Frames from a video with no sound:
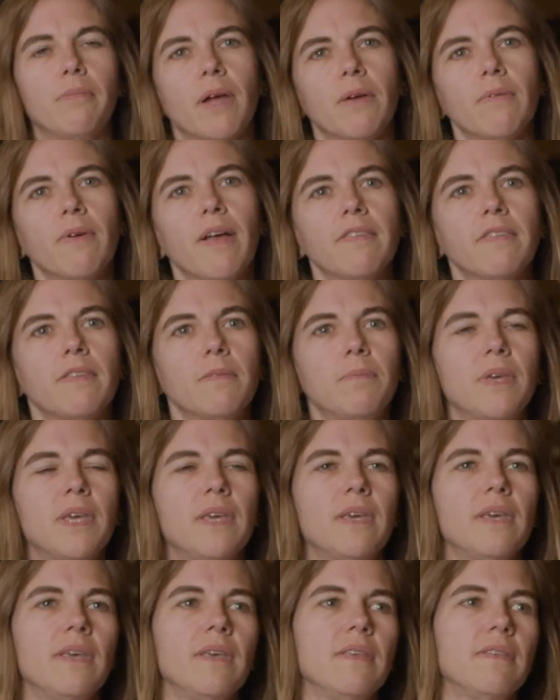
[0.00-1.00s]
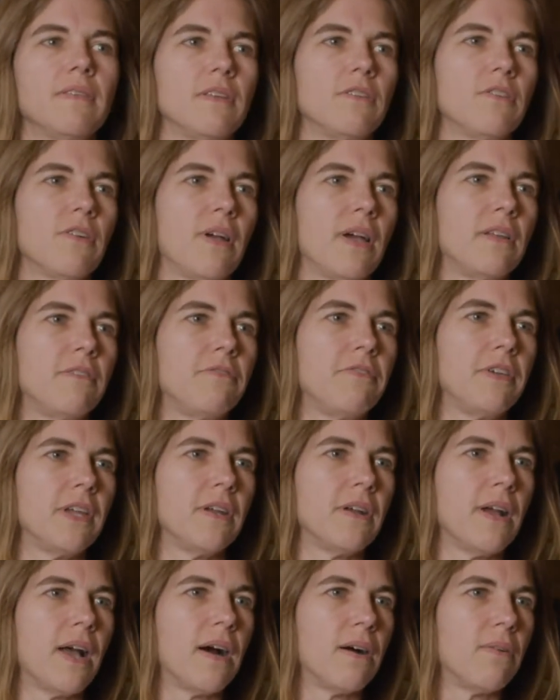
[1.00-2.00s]
my recipes and trying to
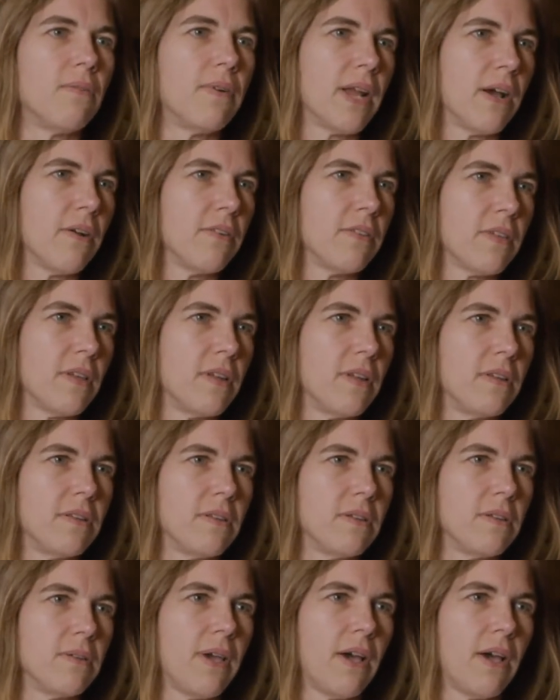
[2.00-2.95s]
figure out what I was going to do,